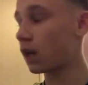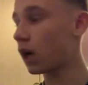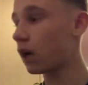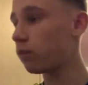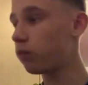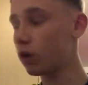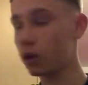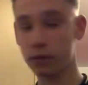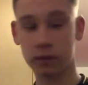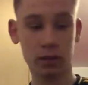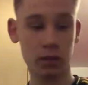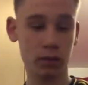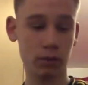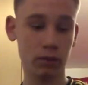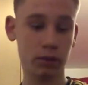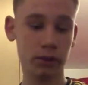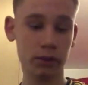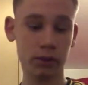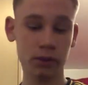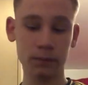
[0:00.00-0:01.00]
had one that
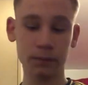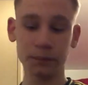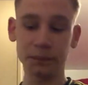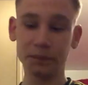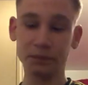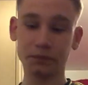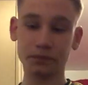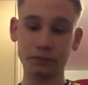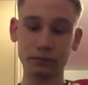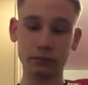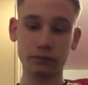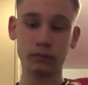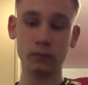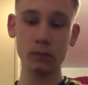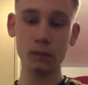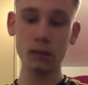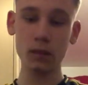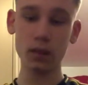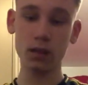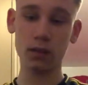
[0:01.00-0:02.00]
was
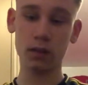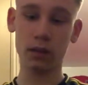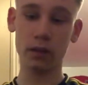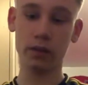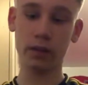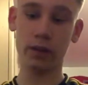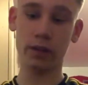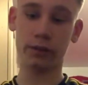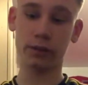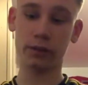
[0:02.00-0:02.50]
like this, the